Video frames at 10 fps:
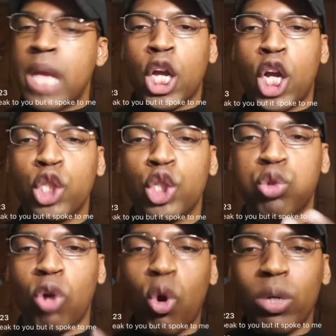
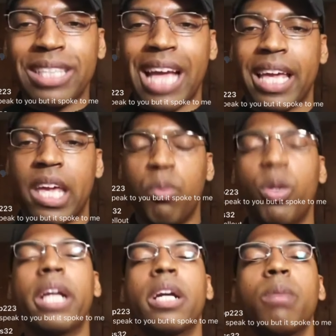controlled as I am
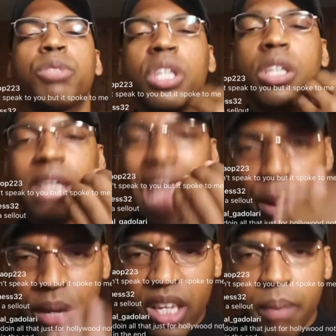when it comes to how
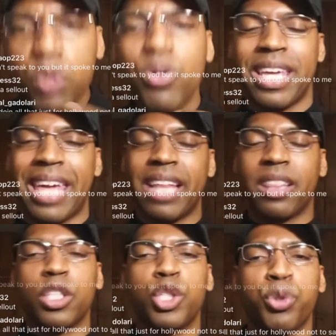we communicate
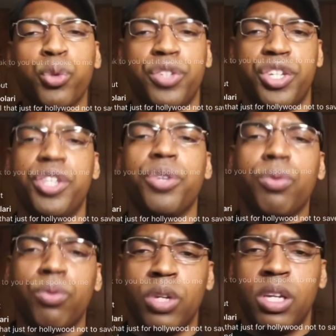this truth to you.
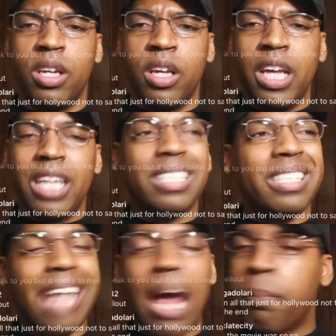
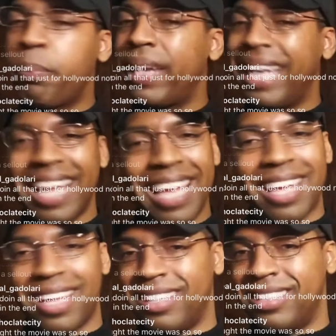Stop
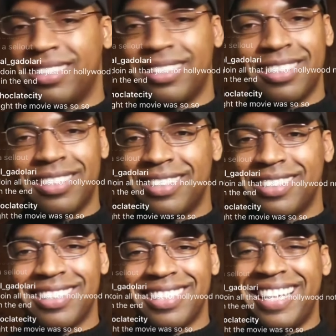playing.
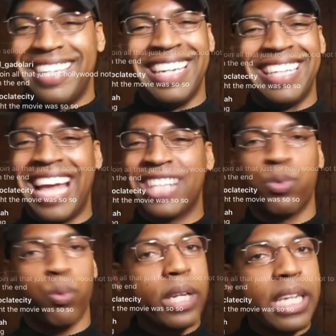That's
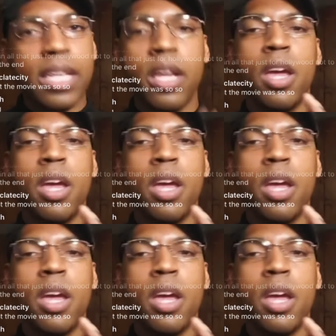really,